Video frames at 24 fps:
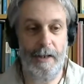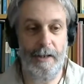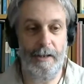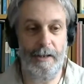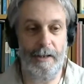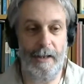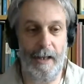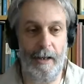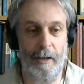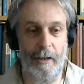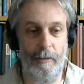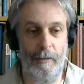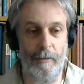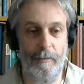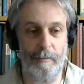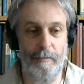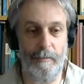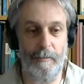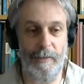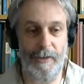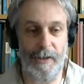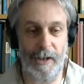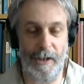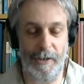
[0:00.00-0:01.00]
Now,
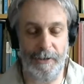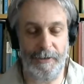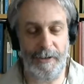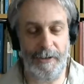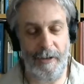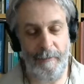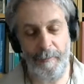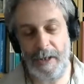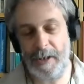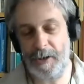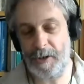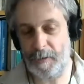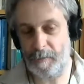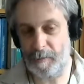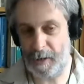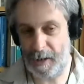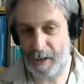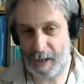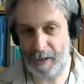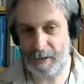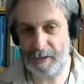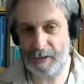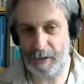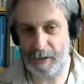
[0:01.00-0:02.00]
Darcy, I've made some
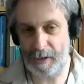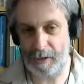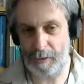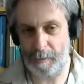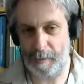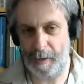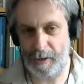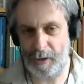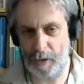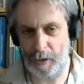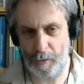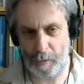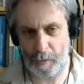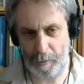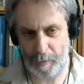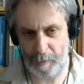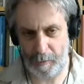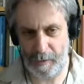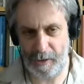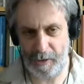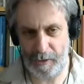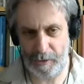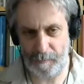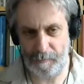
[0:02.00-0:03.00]
guesses about you. You've
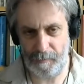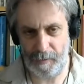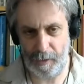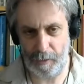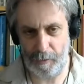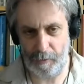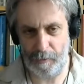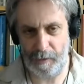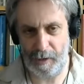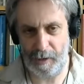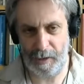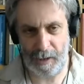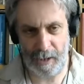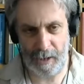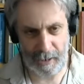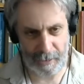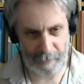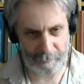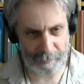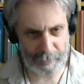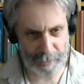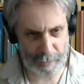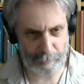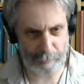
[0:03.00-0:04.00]
probably interviewed
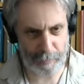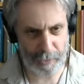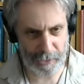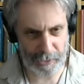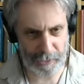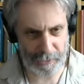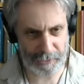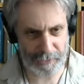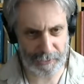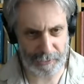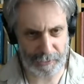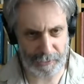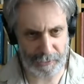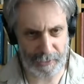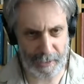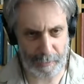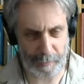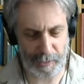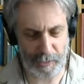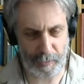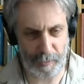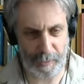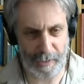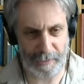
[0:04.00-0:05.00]
live and in person. That
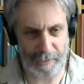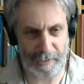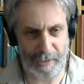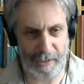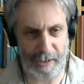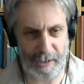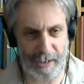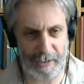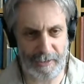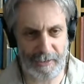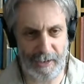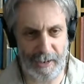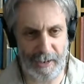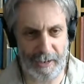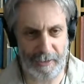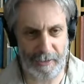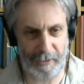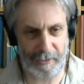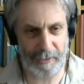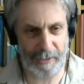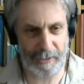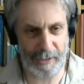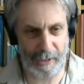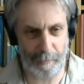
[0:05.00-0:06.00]
was one guess, and
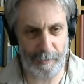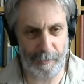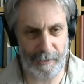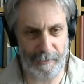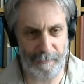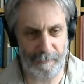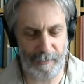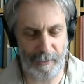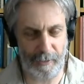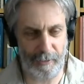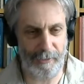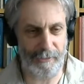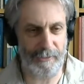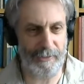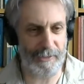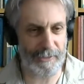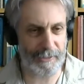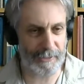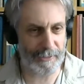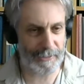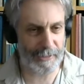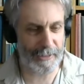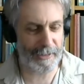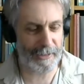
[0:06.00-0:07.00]
at a couple of
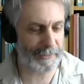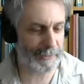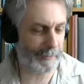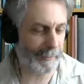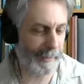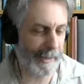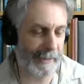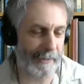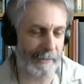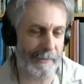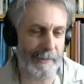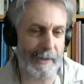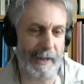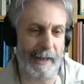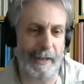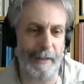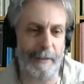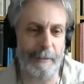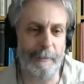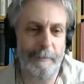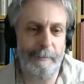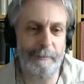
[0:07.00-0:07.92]
colleges. So tell us about that.